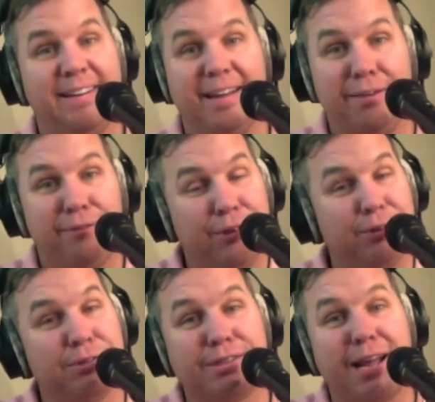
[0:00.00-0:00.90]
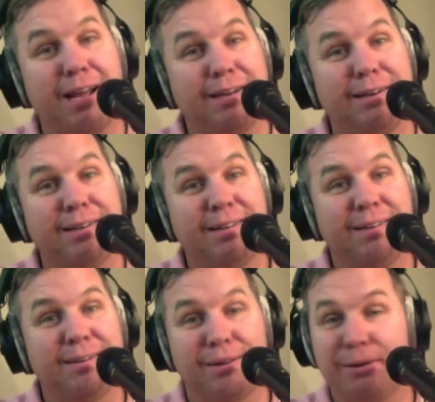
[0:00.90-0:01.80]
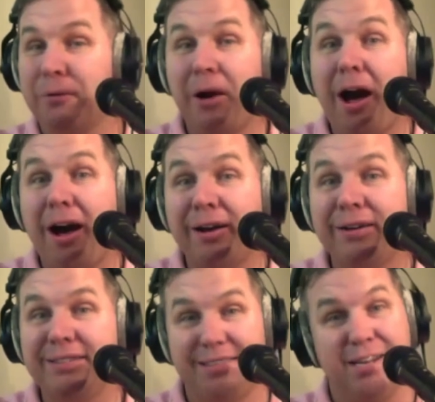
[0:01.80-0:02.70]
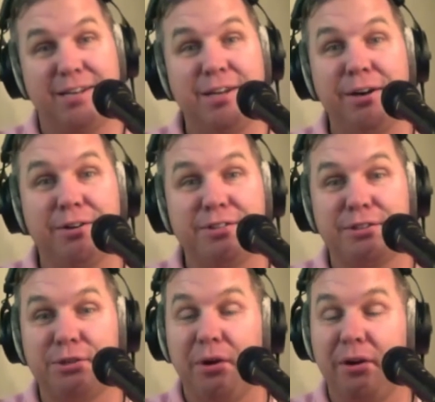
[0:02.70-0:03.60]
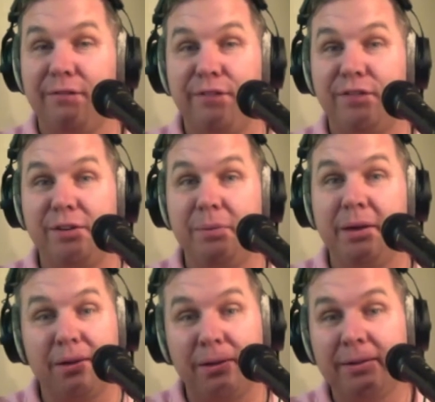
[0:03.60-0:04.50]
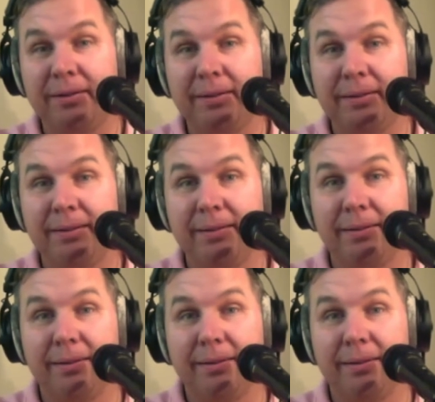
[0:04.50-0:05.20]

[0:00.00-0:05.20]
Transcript: if you'd have signed The Rock 10 years at 250 mil, he